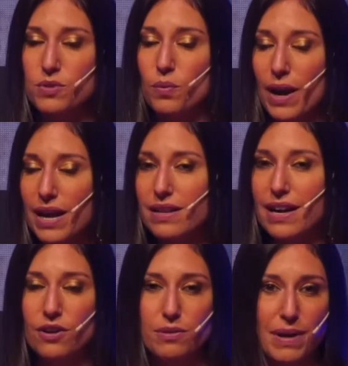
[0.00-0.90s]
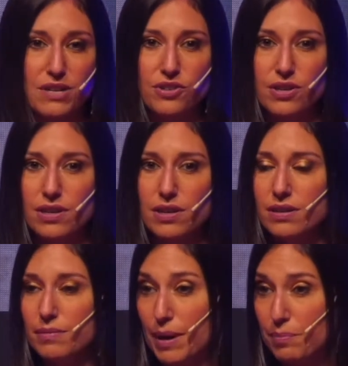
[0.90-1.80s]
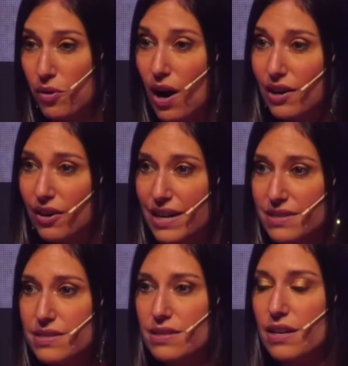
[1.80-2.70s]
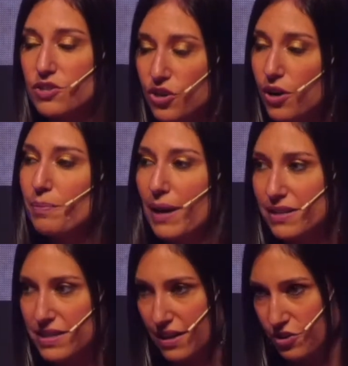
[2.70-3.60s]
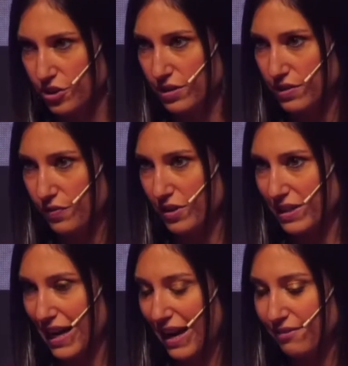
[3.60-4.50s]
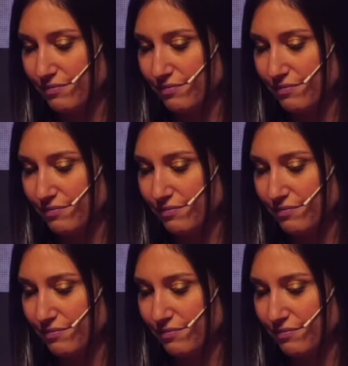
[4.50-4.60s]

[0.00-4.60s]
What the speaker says: a way that I could measure my progress and chart my intentions for the day.